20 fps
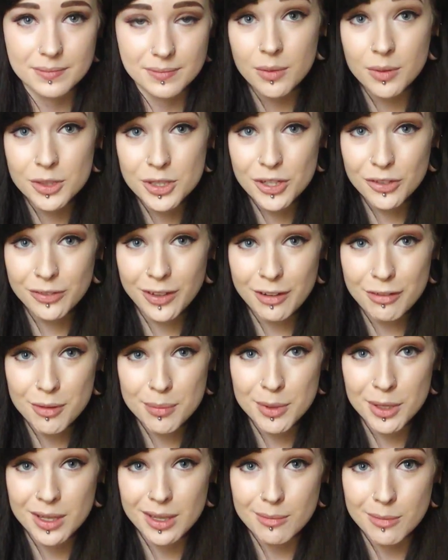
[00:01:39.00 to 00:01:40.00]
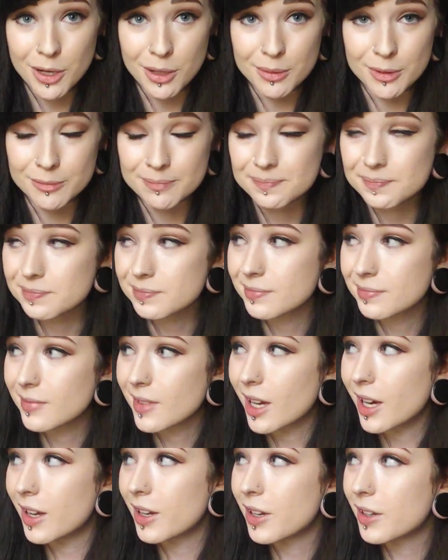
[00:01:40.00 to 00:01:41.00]
What's your favourite book at the moment?
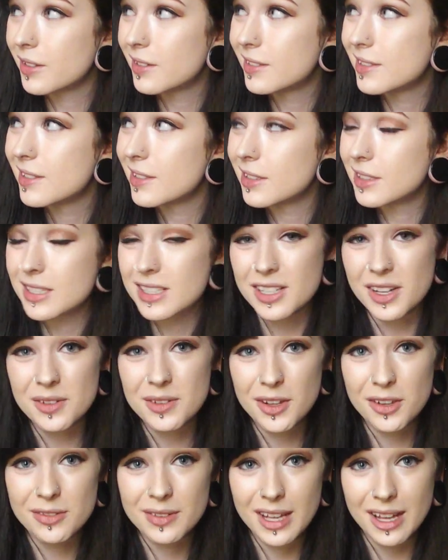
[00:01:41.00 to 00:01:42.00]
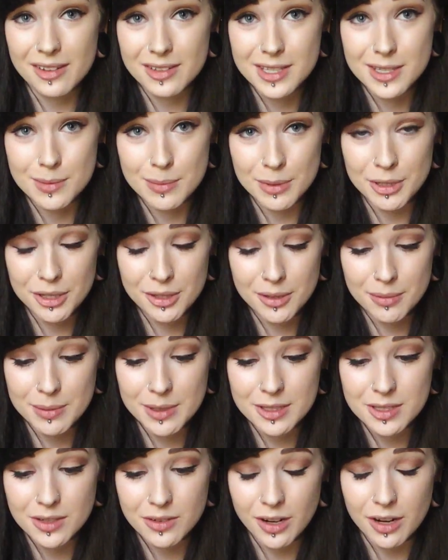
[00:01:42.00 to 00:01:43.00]
I don't know if it counts as a book,
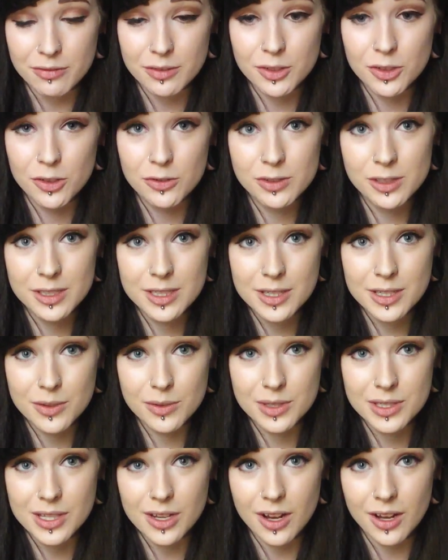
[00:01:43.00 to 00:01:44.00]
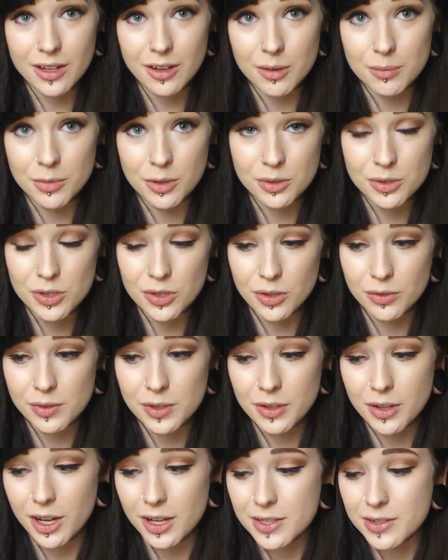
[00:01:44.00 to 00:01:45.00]
but it's a graphic novel, it's called Saga. I'm not sure if
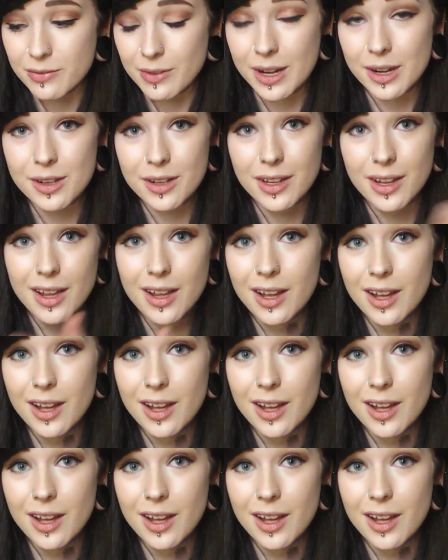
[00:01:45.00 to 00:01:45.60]
you guys have read it.